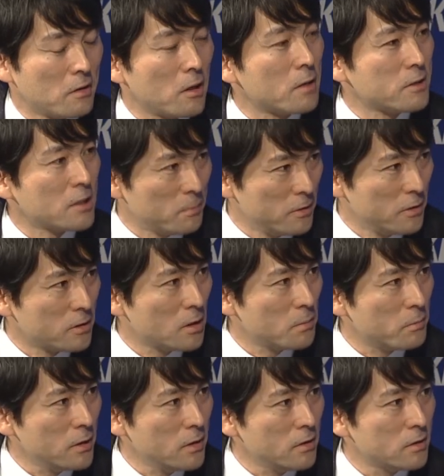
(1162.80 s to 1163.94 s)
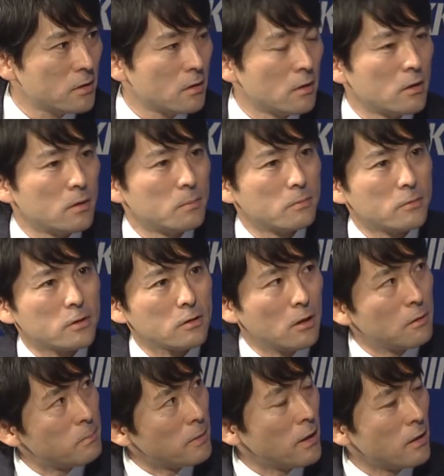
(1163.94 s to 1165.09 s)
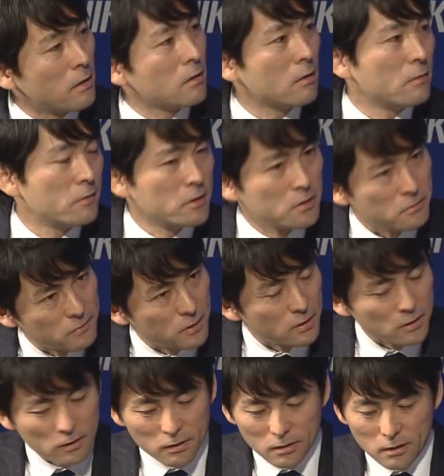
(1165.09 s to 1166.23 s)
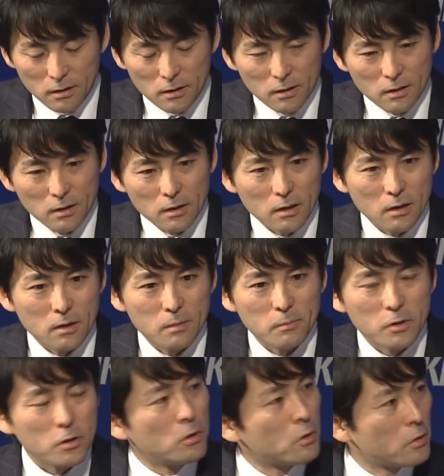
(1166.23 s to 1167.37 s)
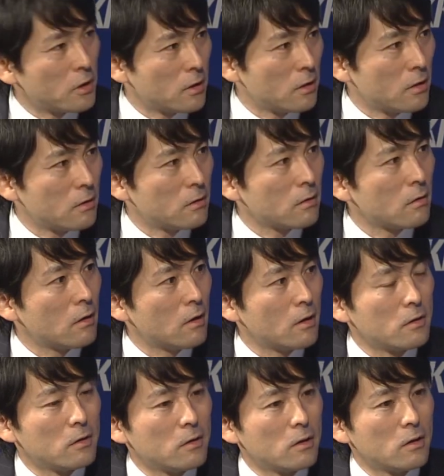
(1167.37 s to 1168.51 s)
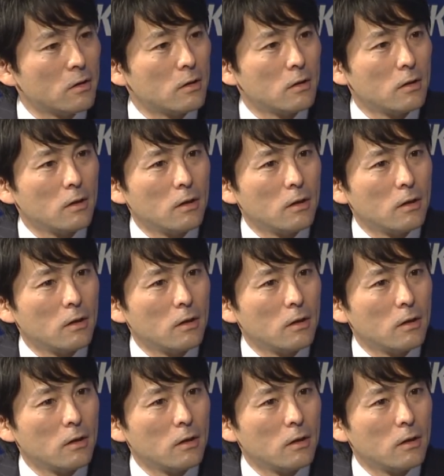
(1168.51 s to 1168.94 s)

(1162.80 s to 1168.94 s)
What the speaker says: lot of Japanese companies, SoftBank, Vision Fund, Toyota, Honda.